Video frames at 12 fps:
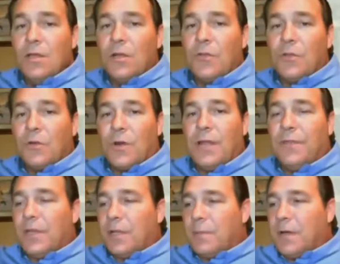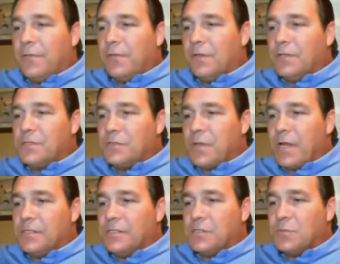the great thing about this
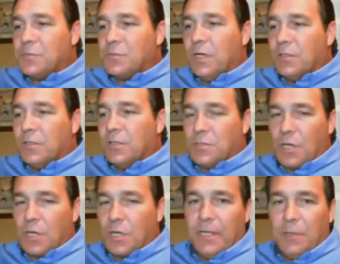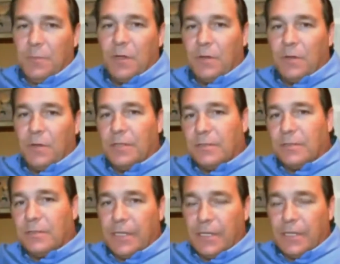strategy as well is when you talk about email
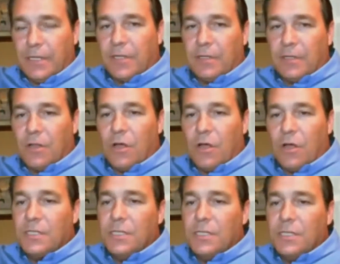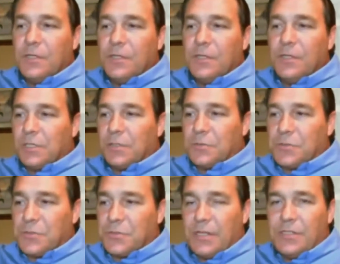getting deleted or getting lost, this
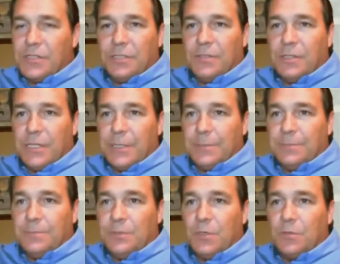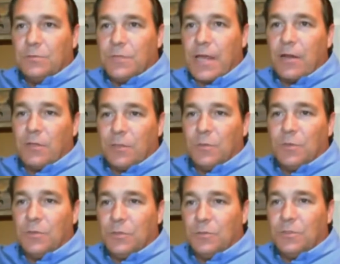particular strategy, not only
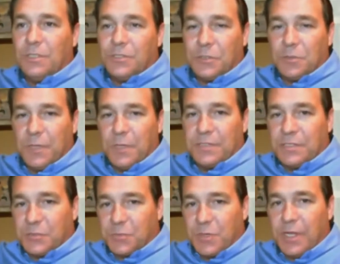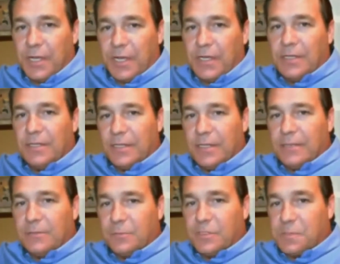will you get your message read
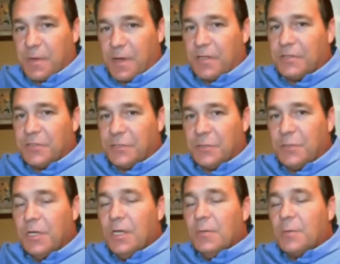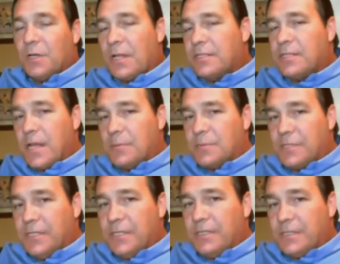and responded to, but a lot of times
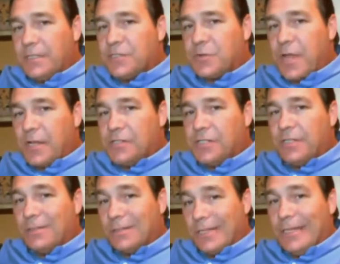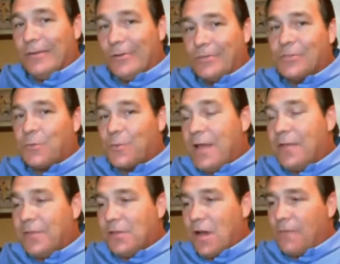this strategy lingers around
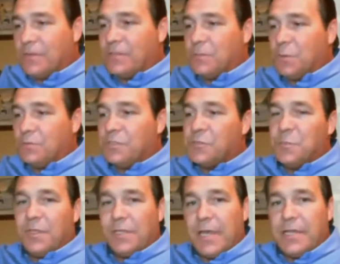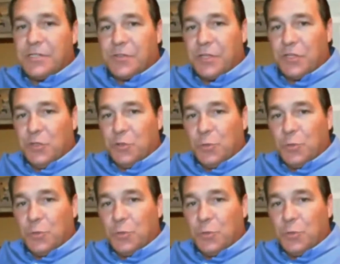the office. It won't just be the agent that